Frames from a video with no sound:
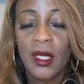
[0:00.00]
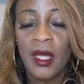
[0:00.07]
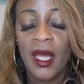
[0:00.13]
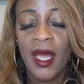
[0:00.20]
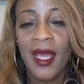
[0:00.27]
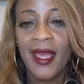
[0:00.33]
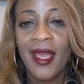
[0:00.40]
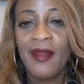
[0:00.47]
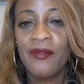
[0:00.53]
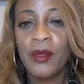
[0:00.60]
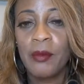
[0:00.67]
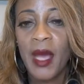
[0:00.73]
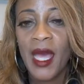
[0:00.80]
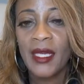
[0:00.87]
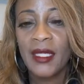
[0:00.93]
Hey
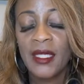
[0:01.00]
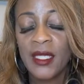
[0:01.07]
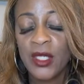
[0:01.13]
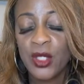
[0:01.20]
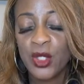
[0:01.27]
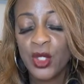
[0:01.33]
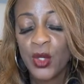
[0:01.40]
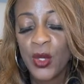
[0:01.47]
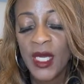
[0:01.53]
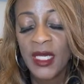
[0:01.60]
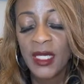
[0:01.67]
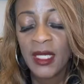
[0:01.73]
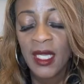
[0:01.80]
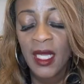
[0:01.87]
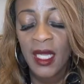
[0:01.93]
everybody that's
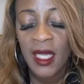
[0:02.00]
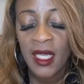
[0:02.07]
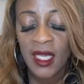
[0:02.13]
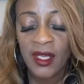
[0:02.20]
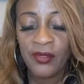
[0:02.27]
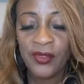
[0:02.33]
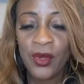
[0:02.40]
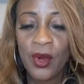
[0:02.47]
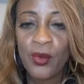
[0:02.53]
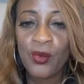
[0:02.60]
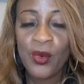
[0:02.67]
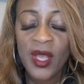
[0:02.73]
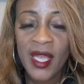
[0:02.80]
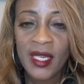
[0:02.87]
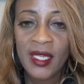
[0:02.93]
joining. If you're
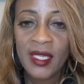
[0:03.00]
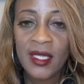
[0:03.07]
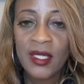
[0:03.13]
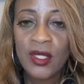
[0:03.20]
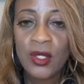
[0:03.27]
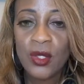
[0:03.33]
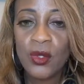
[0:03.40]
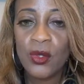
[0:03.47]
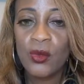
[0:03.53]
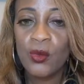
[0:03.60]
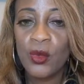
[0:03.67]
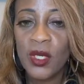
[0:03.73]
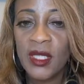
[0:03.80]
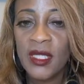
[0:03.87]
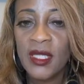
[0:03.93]
ready to
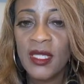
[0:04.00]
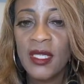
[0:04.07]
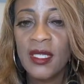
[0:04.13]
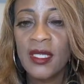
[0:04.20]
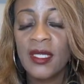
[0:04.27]
really